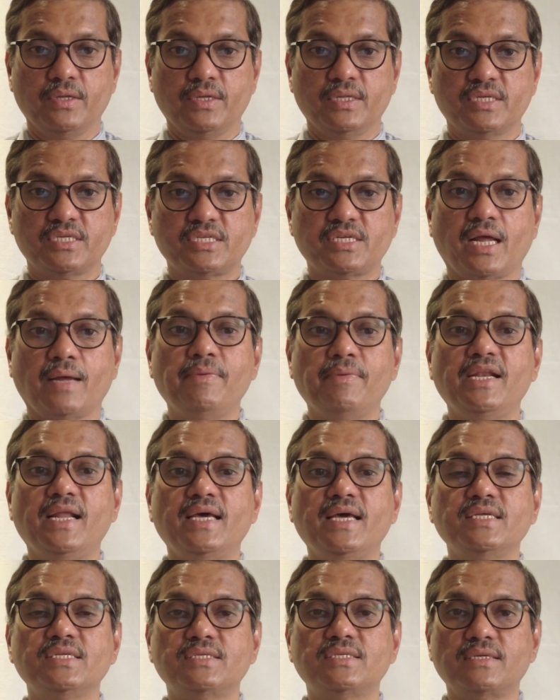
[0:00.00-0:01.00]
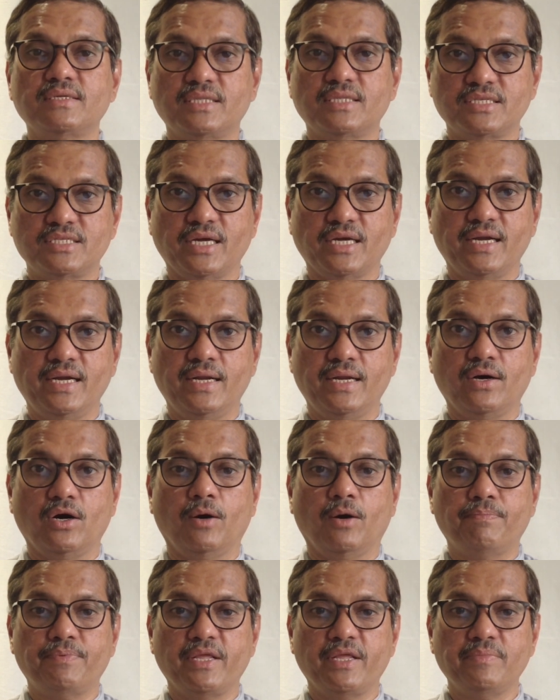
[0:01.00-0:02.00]
Stabilize the child
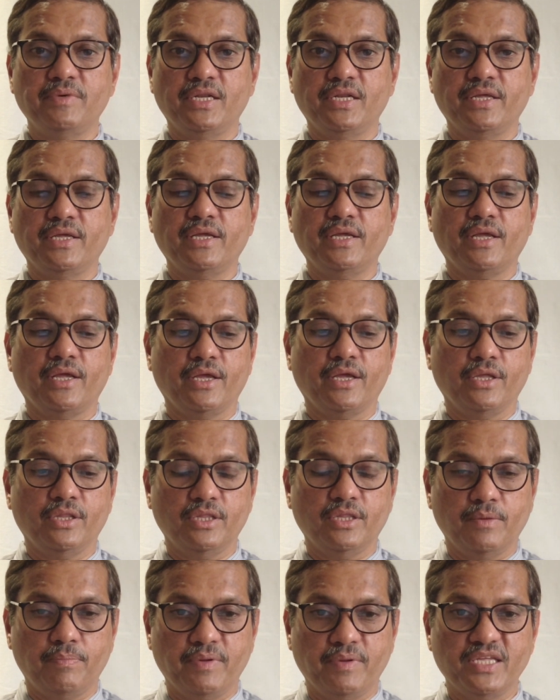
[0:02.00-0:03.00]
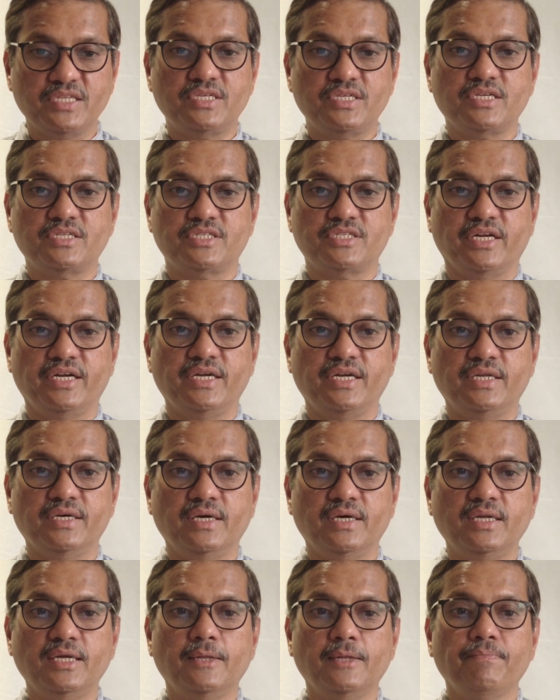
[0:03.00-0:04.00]
optimally in the basic
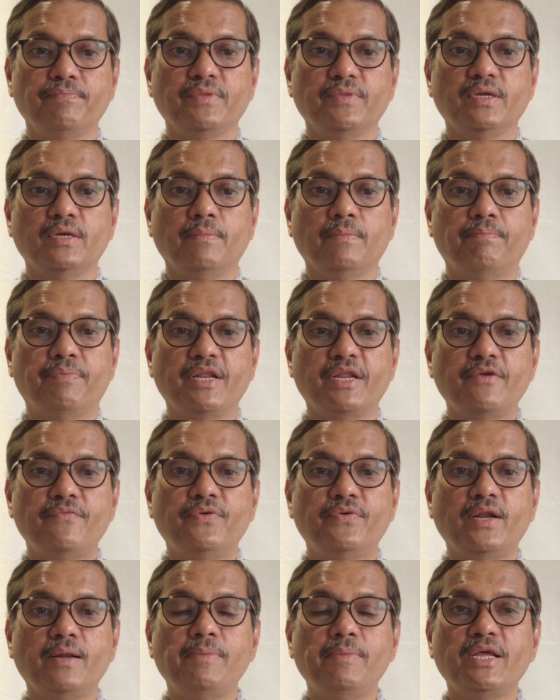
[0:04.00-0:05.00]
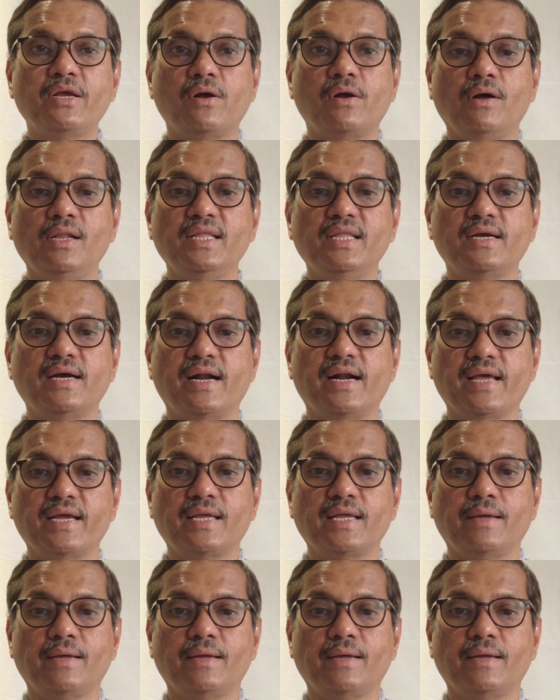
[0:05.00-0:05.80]
center. Preferably call the cardiac